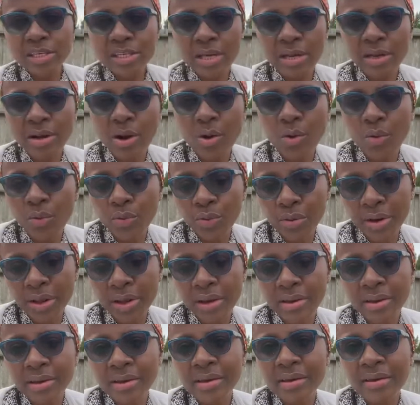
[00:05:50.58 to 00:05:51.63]
around
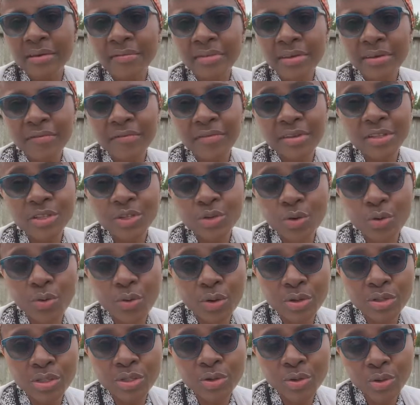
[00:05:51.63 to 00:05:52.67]
if this video
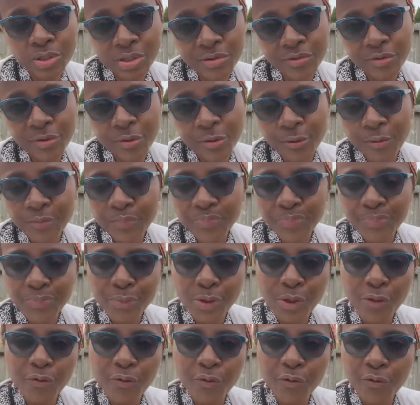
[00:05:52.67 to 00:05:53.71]
was useful,
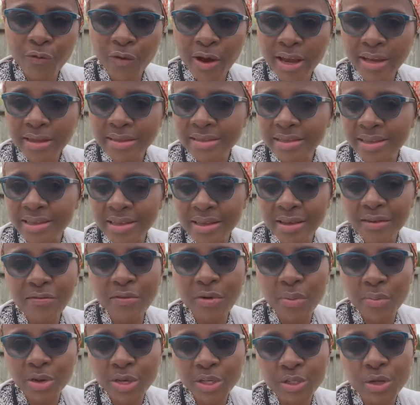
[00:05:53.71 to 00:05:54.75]
if you find say the
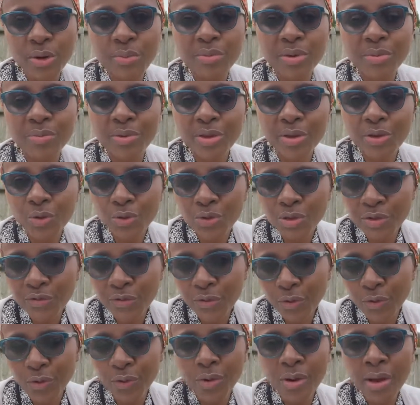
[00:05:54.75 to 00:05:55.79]
information be
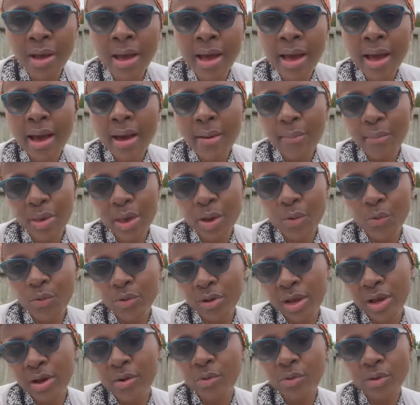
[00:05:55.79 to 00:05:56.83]
useful, I beg
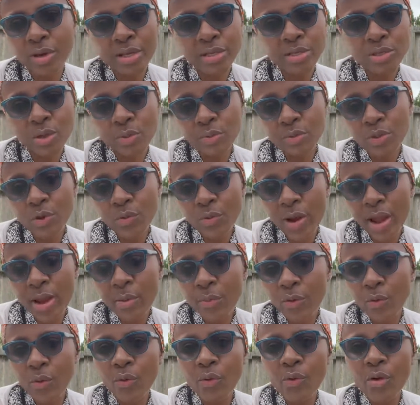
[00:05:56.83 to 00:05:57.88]
una subscribe
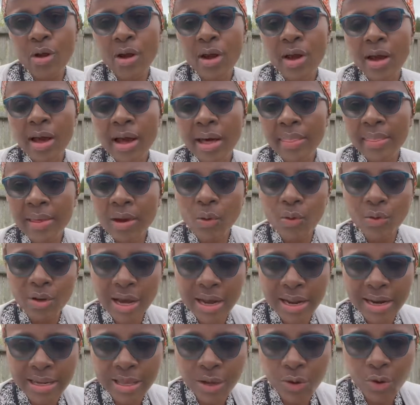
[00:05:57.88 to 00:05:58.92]
and then una
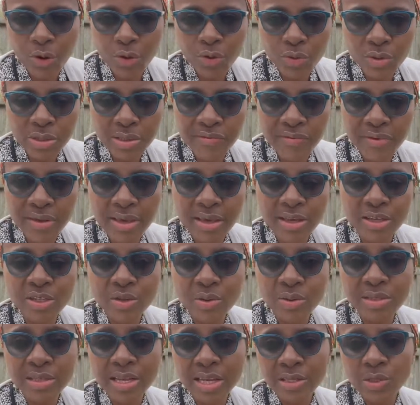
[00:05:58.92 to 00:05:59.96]
click on
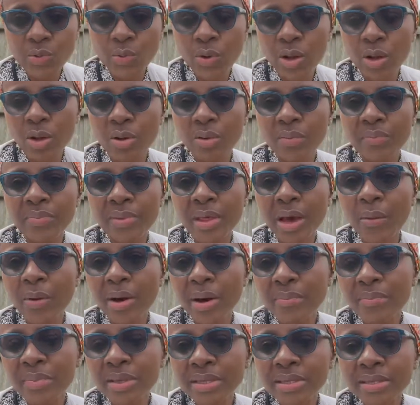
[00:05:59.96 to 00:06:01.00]
notifications as well. That
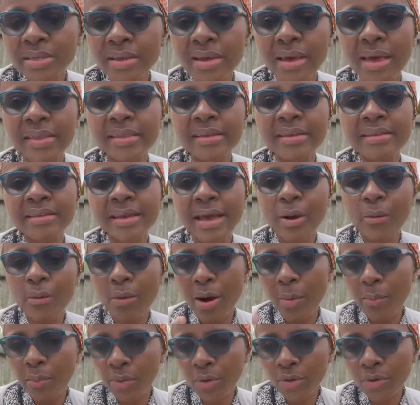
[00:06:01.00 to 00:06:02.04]
one means say anytime
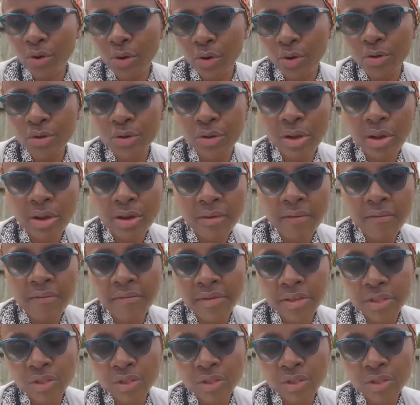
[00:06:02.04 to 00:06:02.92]
we put on video